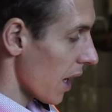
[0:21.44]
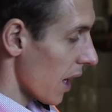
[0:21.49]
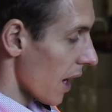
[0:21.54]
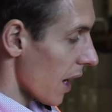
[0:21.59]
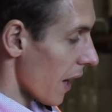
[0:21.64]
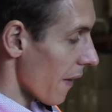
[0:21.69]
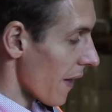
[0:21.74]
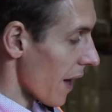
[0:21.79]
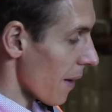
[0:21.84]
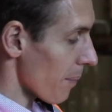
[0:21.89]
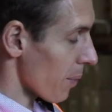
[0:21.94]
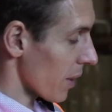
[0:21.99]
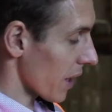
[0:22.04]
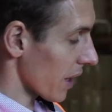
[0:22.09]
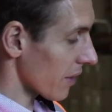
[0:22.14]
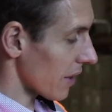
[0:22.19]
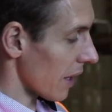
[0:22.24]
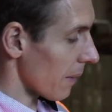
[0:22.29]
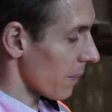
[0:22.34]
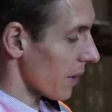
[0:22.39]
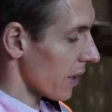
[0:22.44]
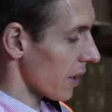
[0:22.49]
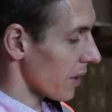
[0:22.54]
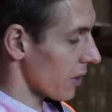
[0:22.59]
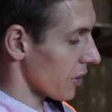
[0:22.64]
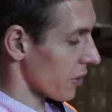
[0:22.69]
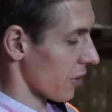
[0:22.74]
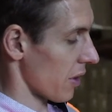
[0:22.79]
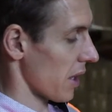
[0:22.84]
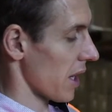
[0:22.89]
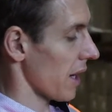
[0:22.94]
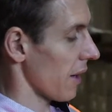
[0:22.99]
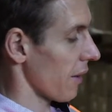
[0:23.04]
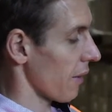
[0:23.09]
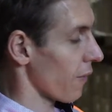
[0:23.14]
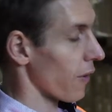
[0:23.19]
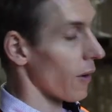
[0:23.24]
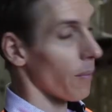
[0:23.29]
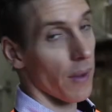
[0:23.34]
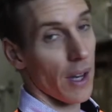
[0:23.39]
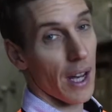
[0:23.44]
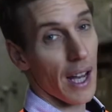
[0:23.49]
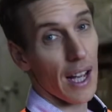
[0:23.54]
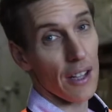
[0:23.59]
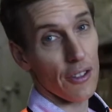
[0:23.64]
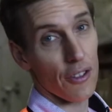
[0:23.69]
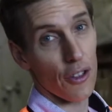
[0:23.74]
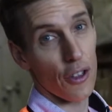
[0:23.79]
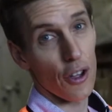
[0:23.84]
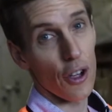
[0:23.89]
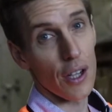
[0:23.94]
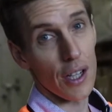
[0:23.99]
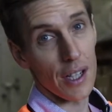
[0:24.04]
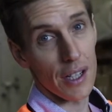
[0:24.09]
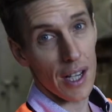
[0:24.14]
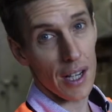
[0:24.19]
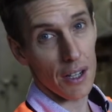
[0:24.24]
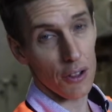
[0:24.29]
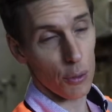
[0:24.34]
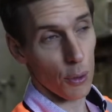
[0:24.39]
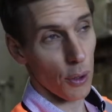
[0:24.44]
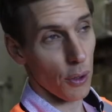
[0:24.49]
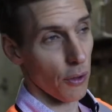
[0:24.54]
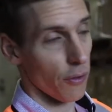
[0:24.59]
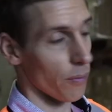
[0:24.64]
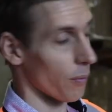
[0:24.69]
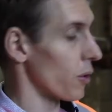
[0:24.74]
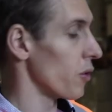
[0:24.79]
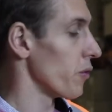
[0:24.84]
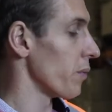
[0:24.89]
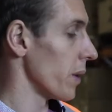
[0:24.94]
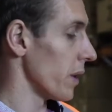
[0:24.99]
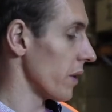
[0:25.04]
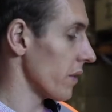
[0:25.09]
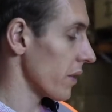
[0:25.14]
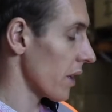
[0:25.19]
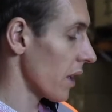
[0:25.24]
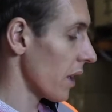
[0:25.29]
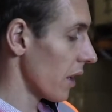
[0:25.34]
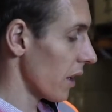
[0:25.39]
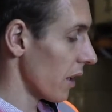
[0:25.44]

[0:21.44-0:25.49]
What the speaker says: and that brings up the history from the last 30 days worth of movements.